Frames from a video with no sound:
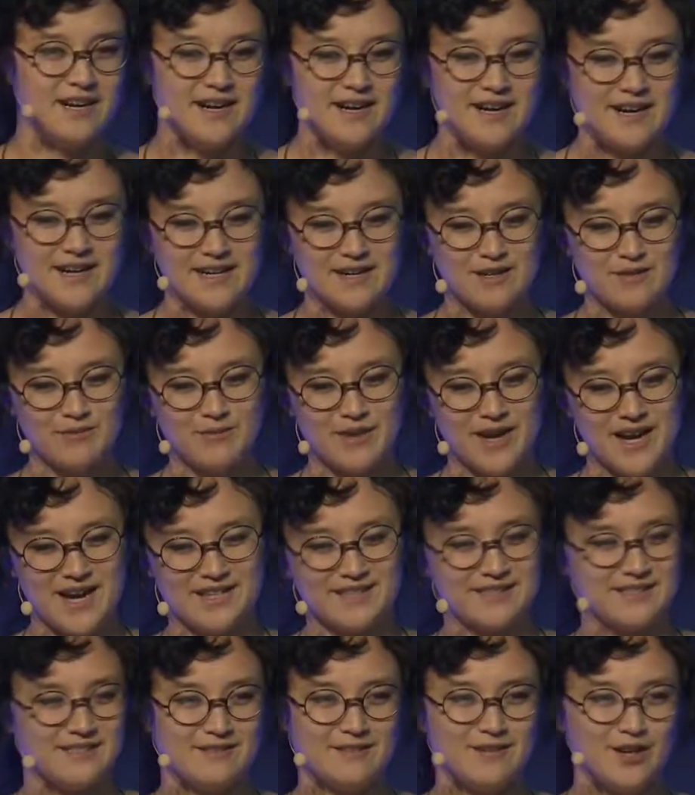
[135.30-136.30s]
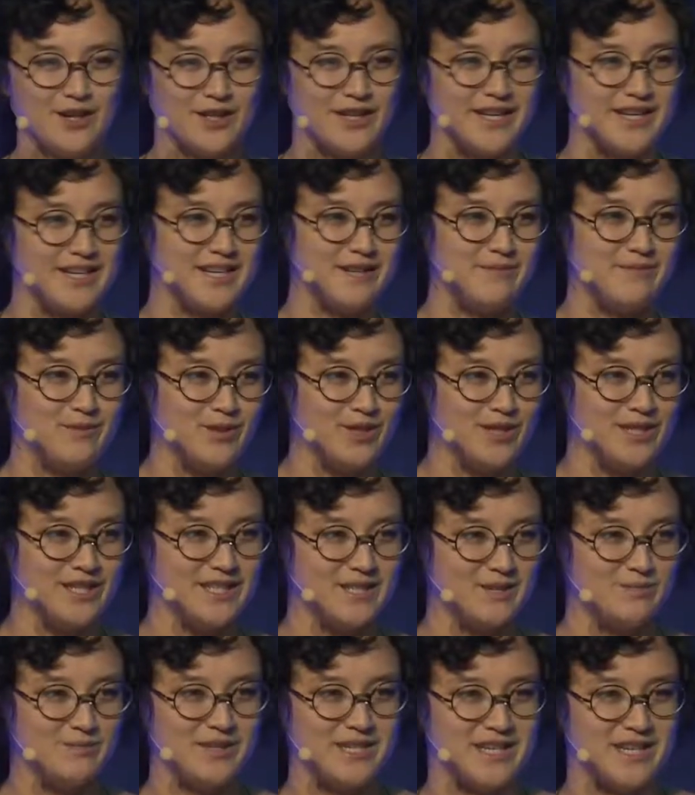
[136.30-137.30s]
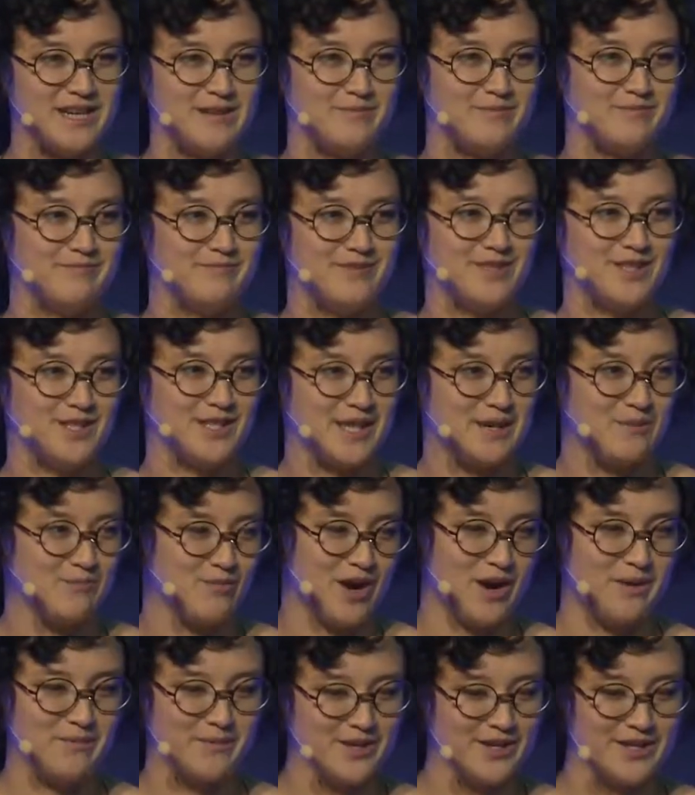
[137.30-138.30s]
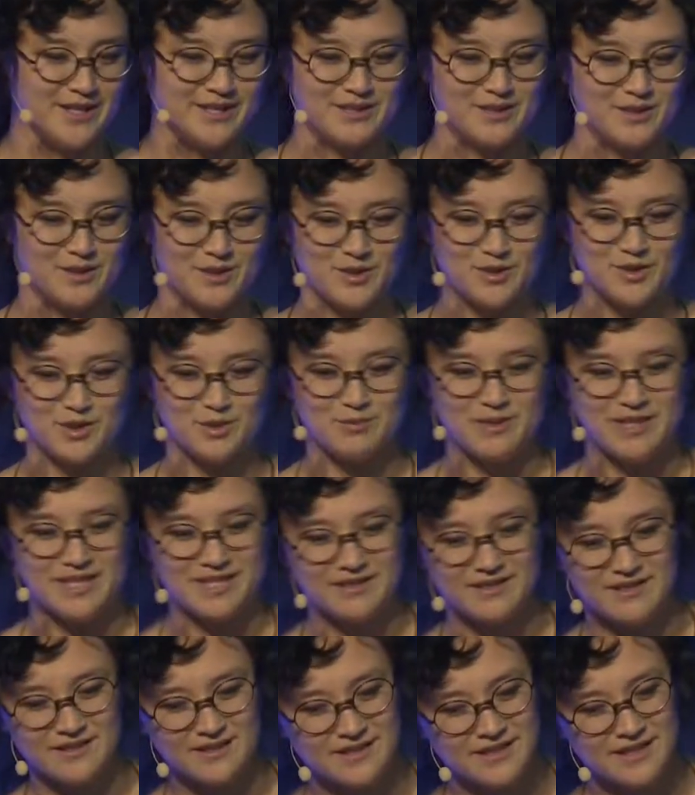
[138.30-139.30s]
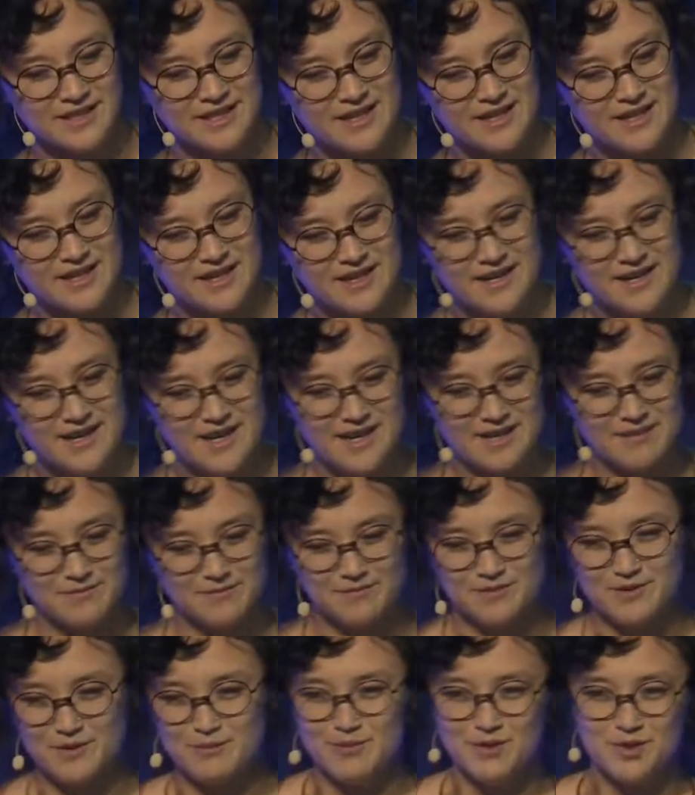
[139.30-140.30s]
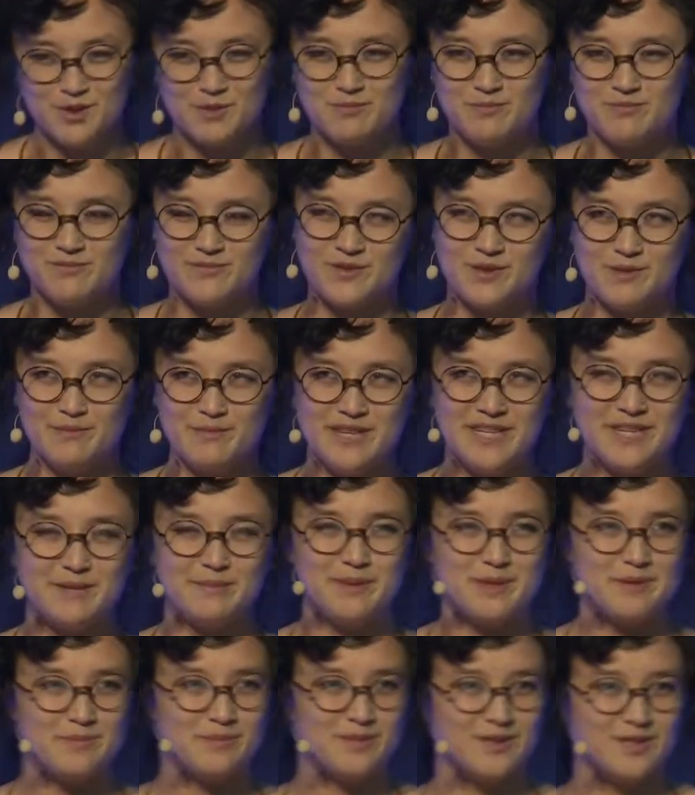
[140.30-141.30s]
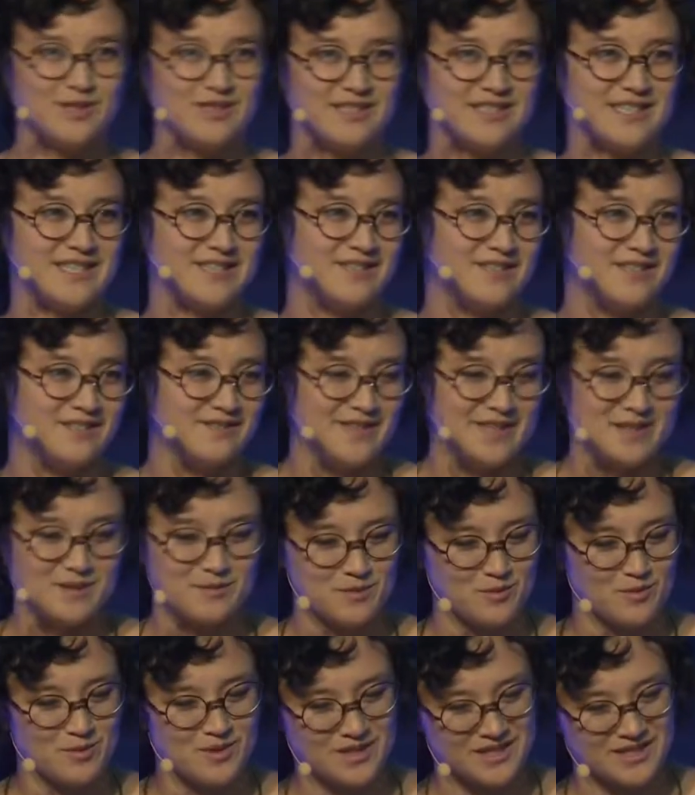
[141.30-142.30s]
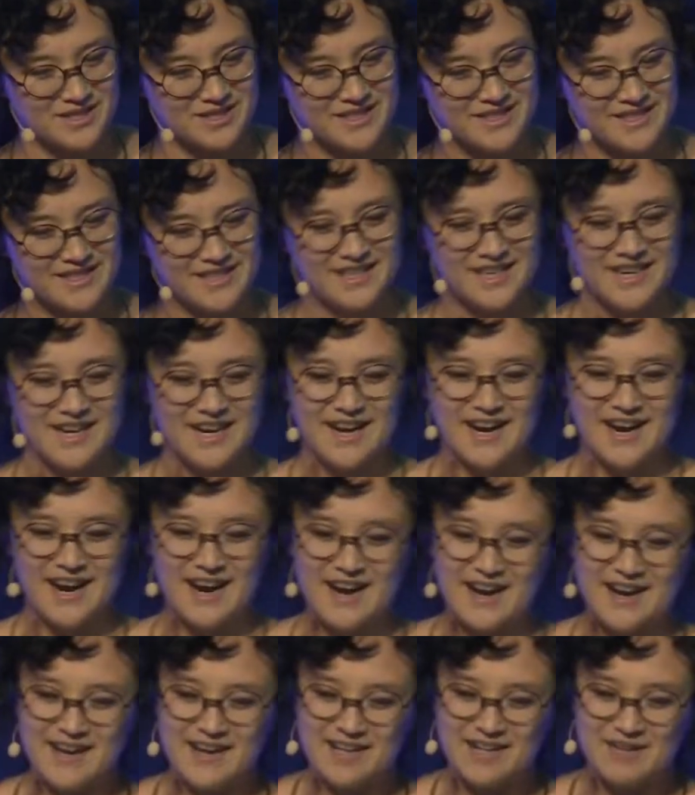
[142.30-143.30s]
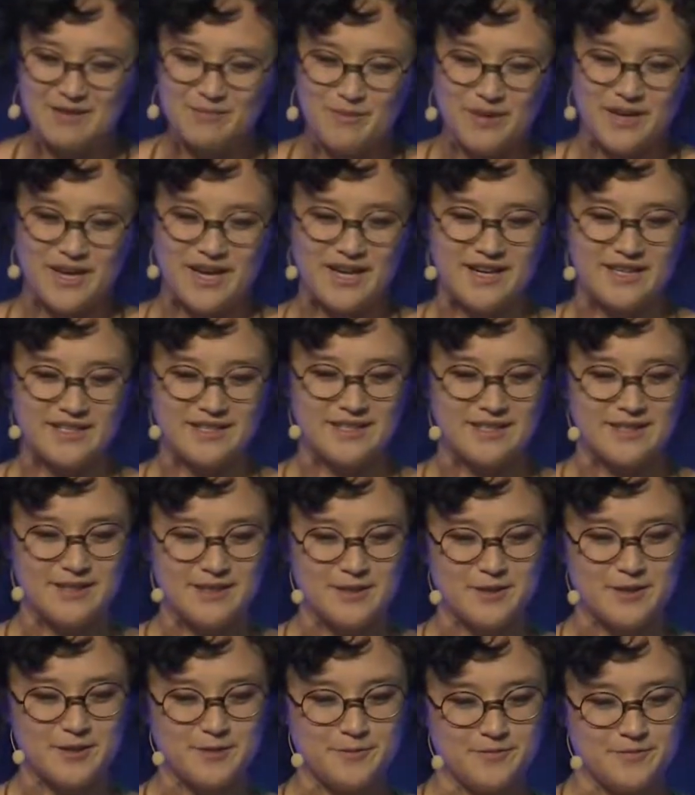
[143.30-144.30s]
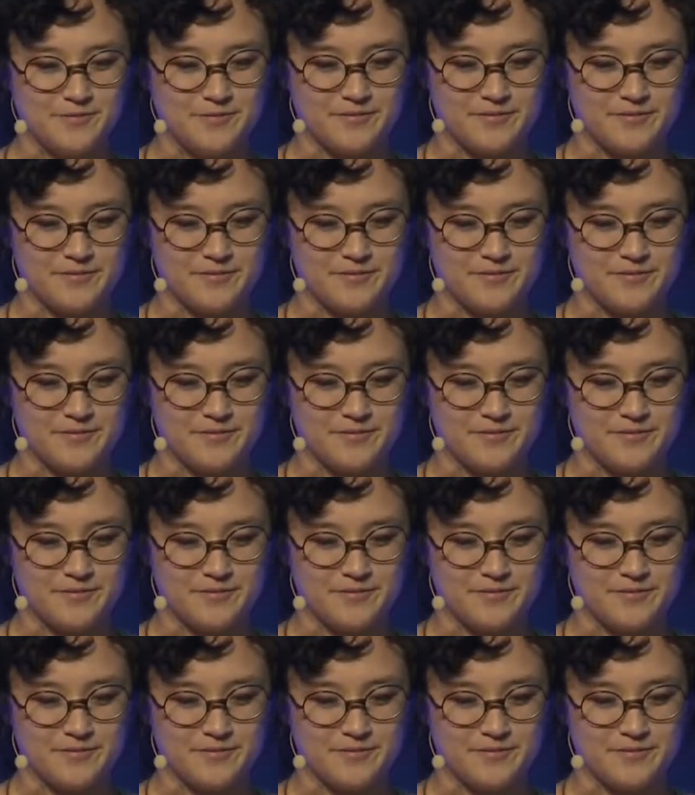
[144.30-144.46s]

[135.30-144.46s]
as online communities become these like primary social spaces for many people in like the developed world. And so